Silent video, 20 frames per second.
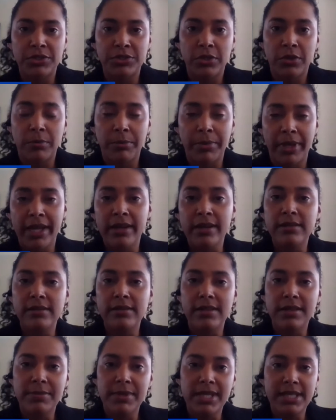to compare
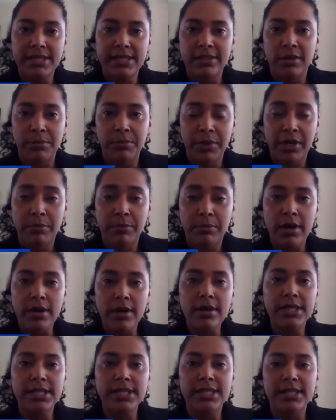EPDs, compare
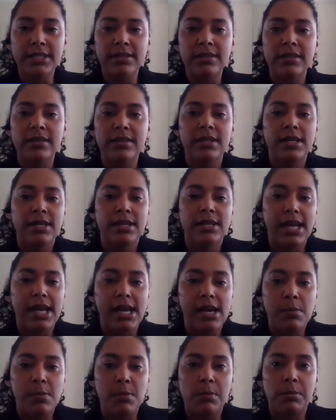products,
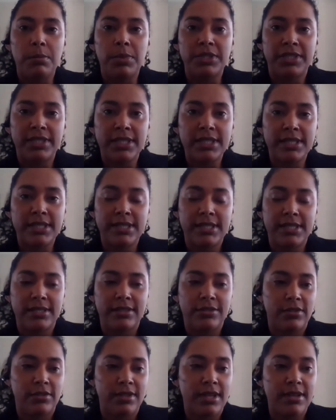but
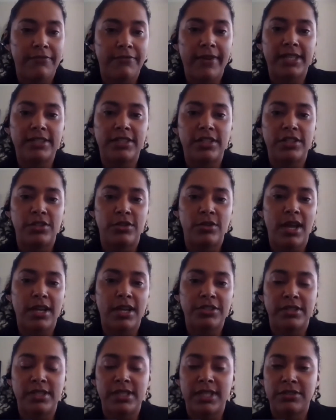just to that effect, you
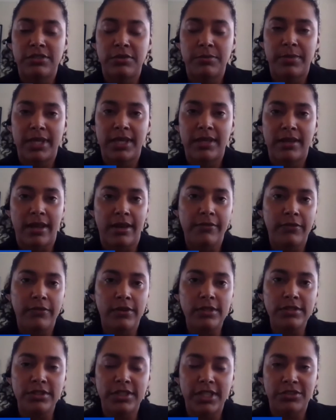actually need to be
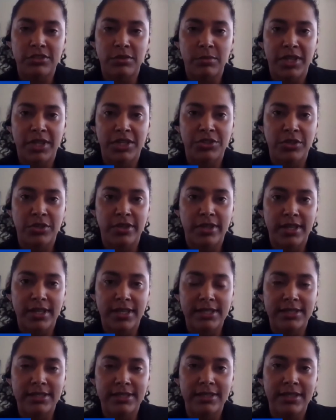careful just to make sure
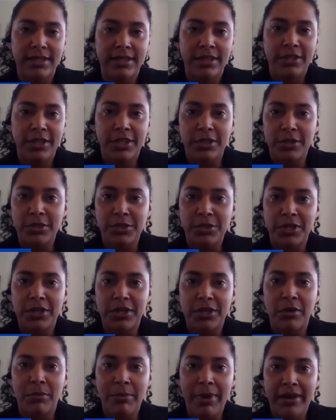that, you're
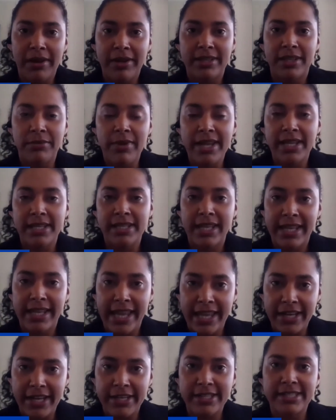comparing the right
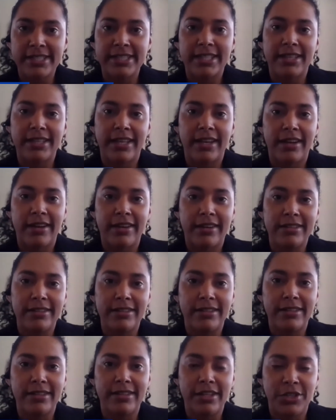indicators so they're
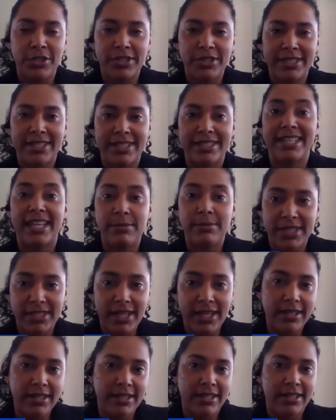using the same
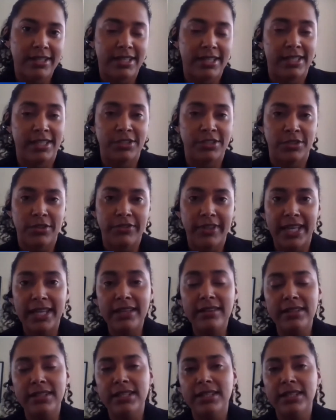standard and that sort of thing.